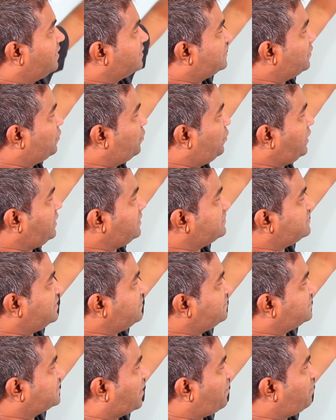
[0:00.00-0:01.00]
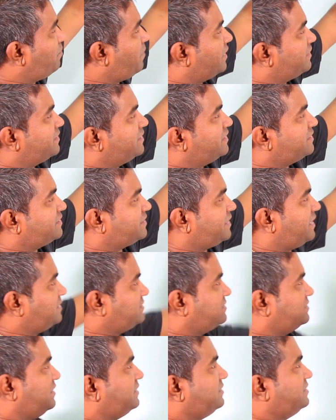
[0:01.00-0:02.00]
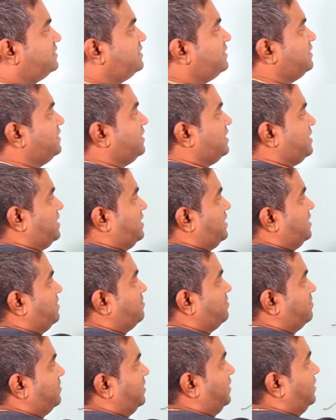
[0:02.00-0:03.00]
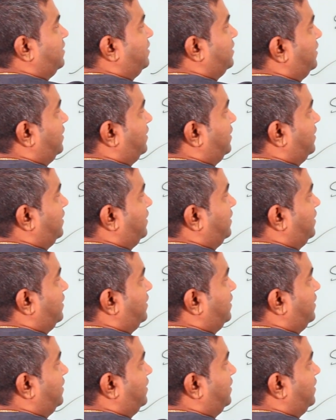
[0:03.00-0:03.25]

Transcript: so when if some other thread set the name